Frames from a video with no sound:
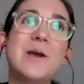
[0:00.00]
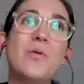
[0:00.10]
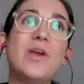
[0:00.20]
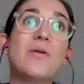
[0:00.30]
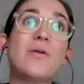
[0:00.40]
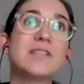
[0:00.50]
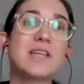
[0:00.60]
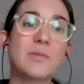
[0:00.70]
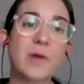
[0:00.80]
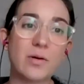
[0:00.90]
we always think
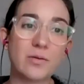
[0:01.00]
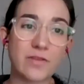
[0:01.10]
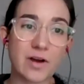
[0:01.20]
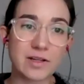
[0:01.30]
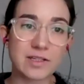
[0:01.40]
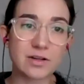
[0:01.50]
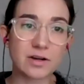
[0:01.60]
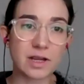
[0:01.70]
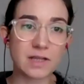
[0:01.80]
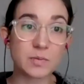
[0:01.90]
about
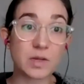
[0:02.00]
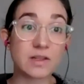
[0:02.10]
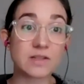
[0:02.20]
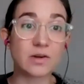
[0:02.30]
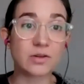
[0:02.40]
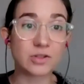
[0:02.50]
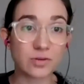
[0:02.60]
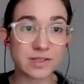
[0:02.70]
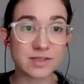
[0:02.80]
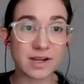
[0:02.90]
volunteering as being this
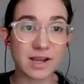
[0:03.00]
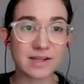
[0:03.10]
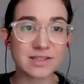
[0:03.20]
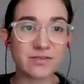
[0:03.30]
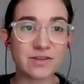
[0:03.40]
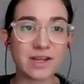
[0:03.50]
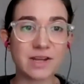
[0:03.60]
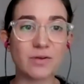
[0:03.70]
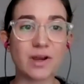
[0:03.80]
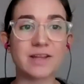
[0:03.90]
altruistic activity,
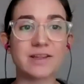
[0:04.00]
right?